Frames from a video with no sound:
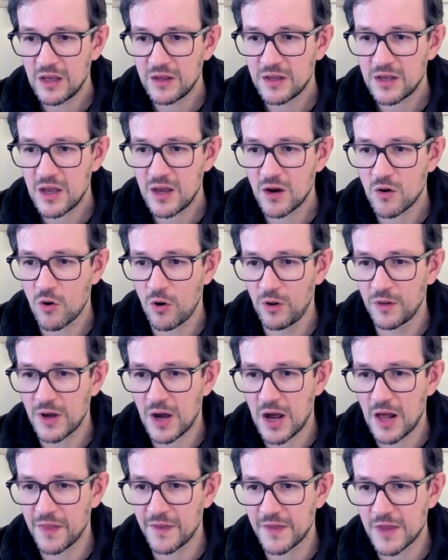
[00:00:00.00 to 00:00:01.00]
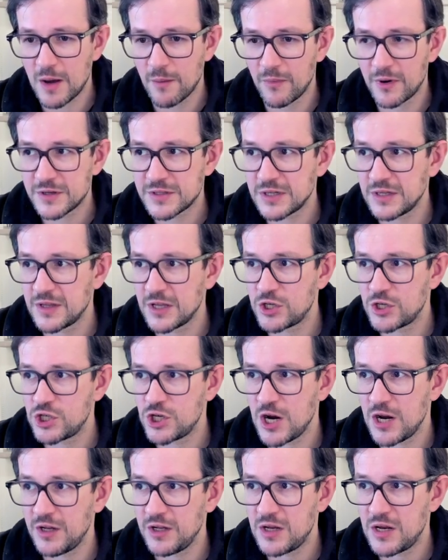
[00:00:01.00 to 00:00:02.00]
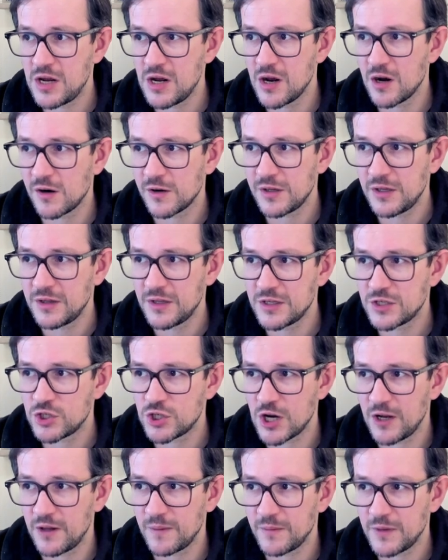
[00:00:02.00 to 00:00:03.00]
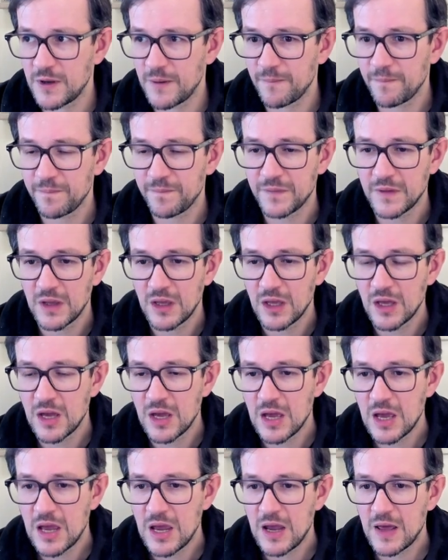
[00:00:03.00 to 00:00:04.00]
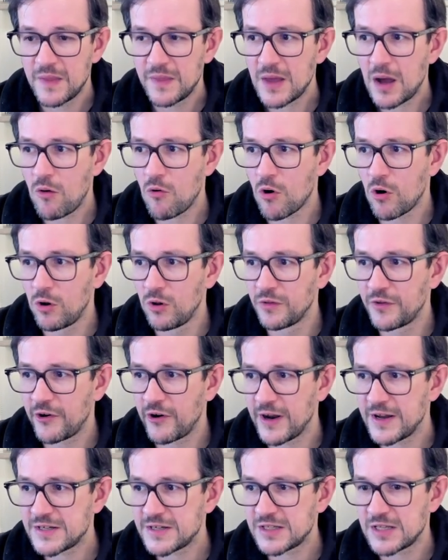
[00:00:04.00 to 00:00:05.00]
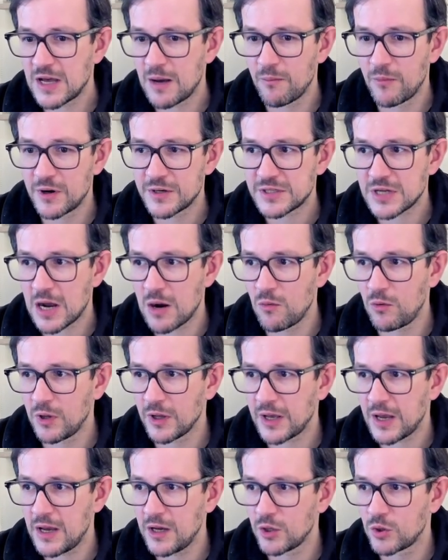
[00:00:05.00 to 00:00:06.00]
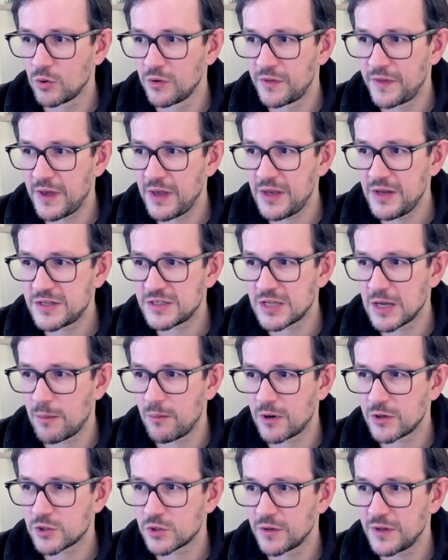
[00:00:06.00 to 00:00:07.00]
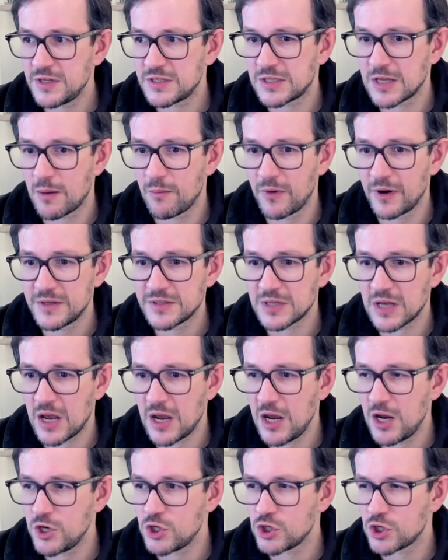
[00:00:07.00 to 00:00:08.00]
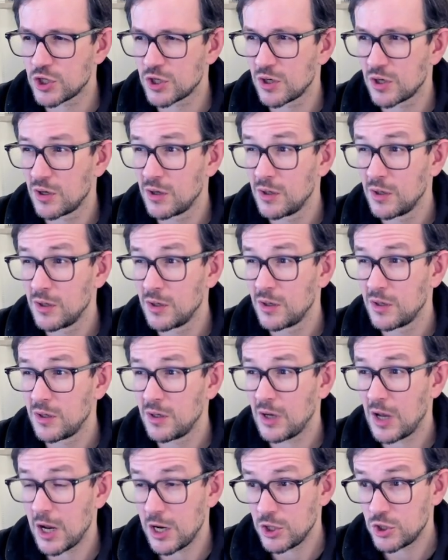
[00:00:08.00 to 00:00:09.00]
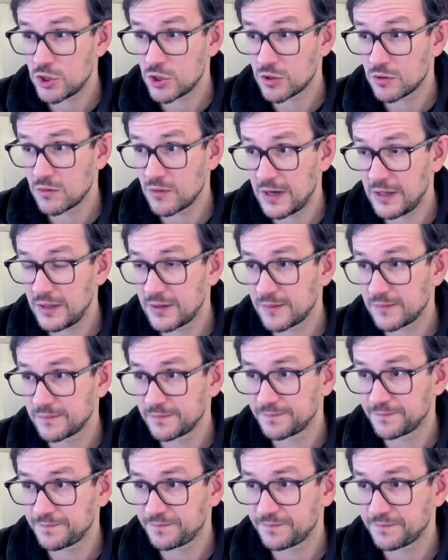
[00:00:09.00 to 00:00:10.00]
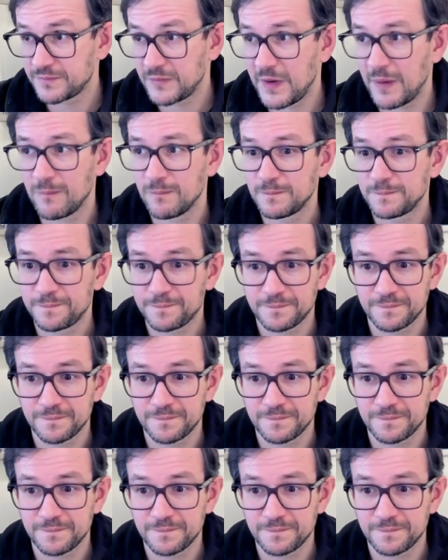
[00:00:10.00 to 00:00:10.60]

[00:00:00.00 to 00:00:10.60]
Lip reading: and hang all the other numbers in a chain here in this chain. Yeah. And now all the rest numbers I will hang to these numbers. So this number is h, right? Yeah.